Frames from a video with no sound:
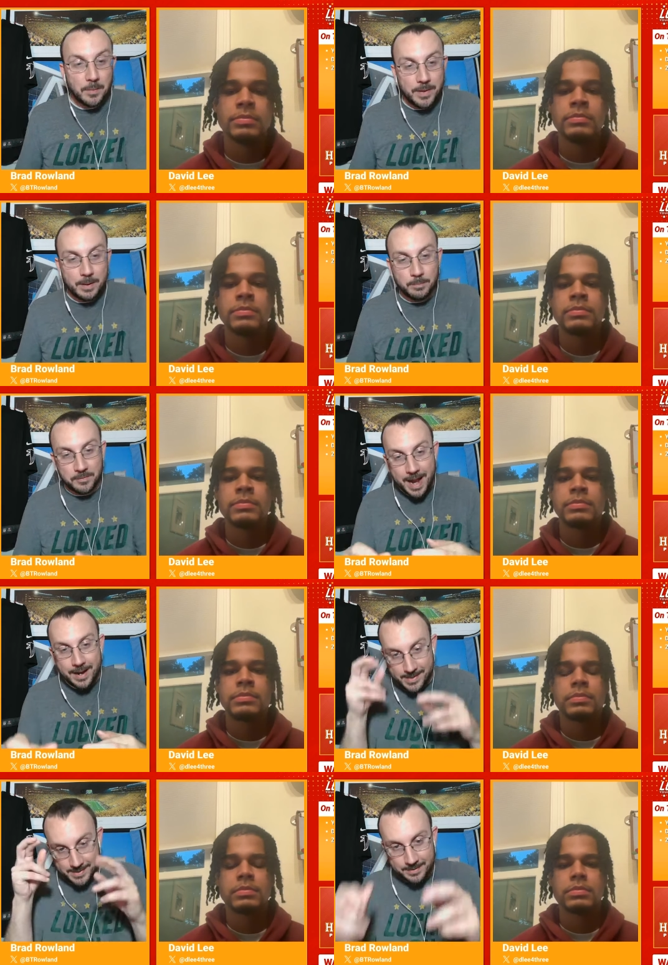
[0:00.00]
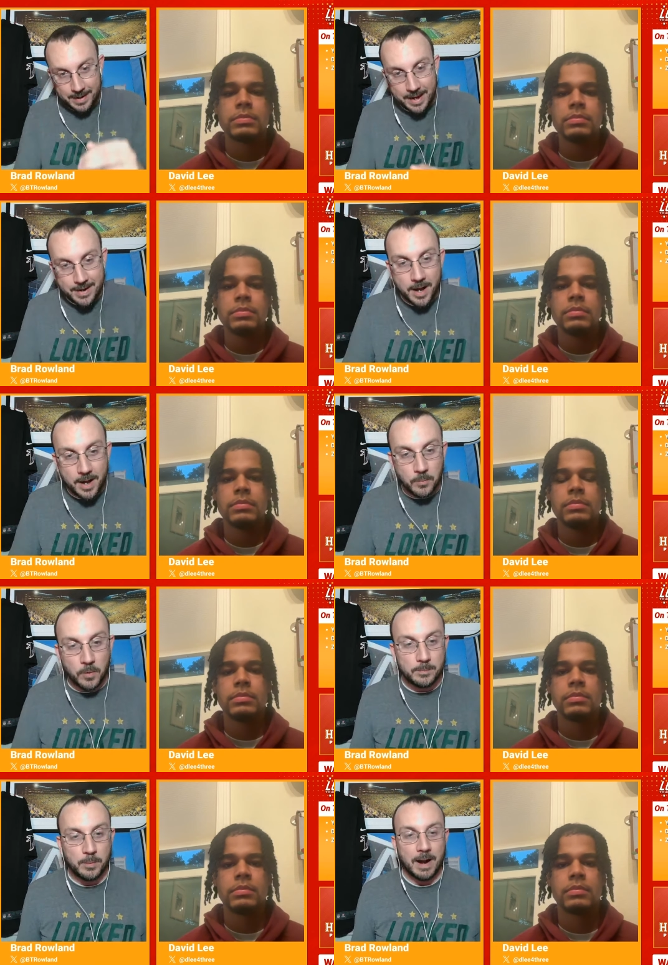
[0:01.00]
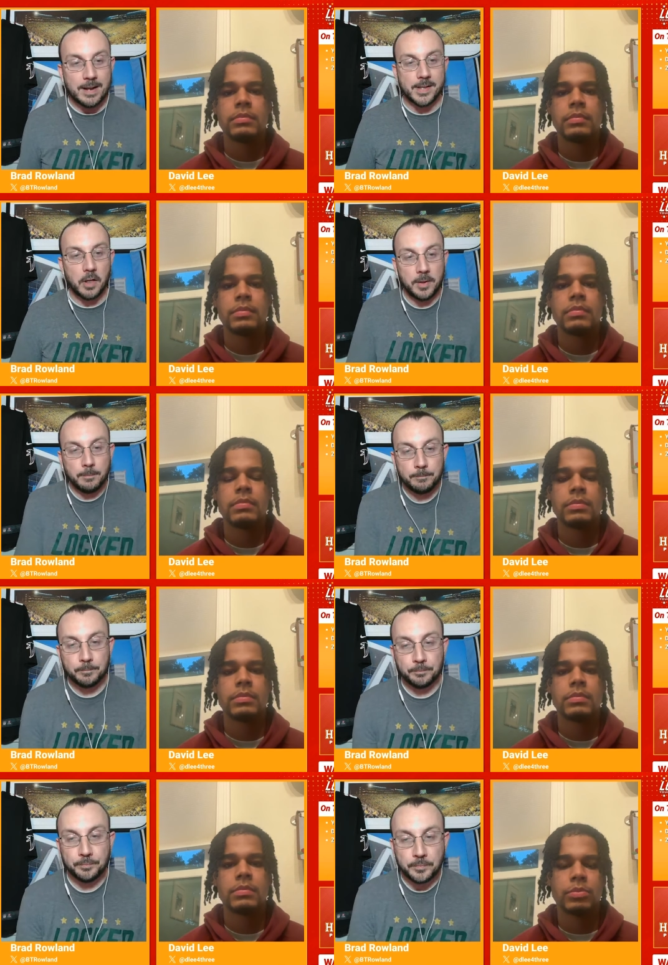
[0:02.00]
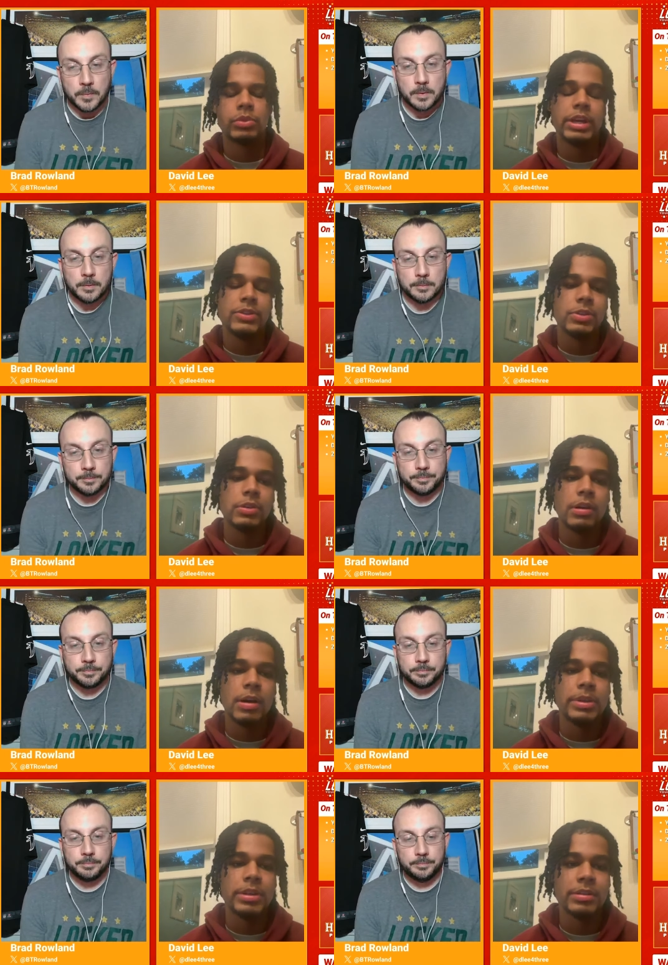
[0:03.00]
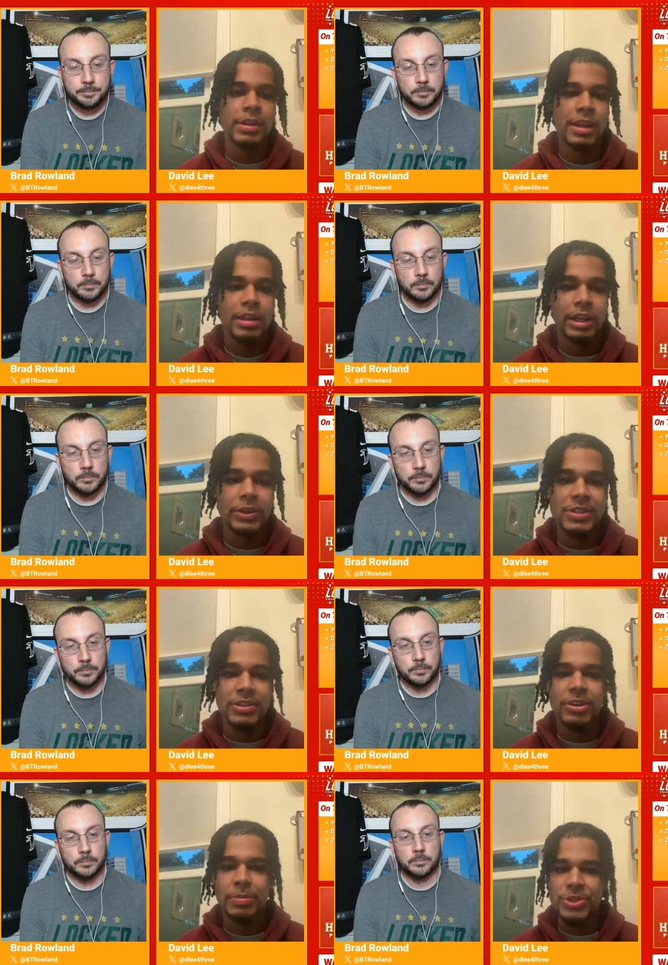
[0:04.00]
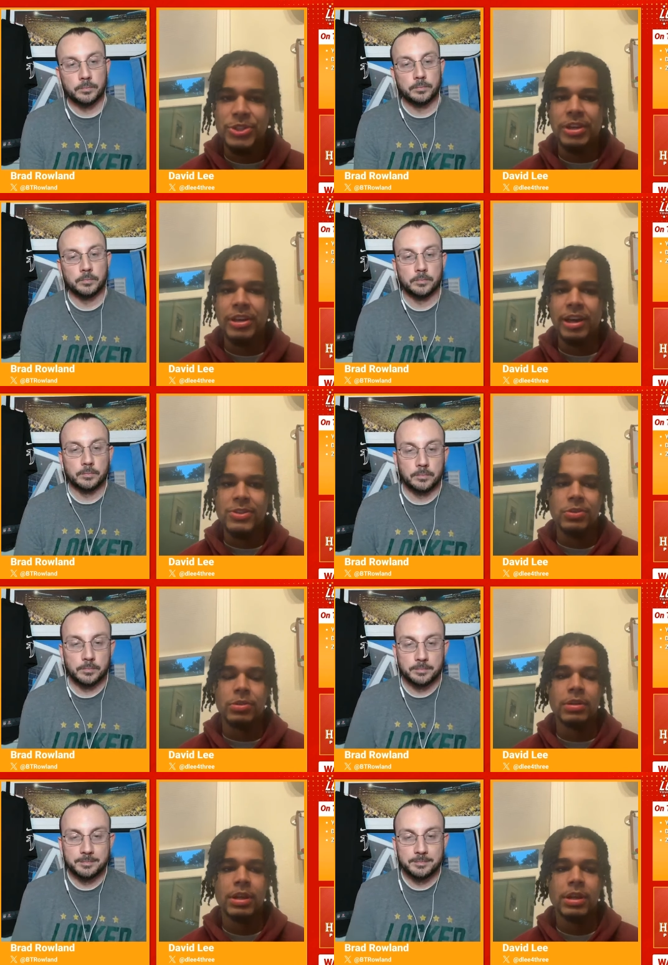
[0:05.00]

Speaker 1: something, provided he's like a knock on wood, provided he's healthy.
Speaker 2: Yeah. So, I mean, like you said, you're a Michigan guy, so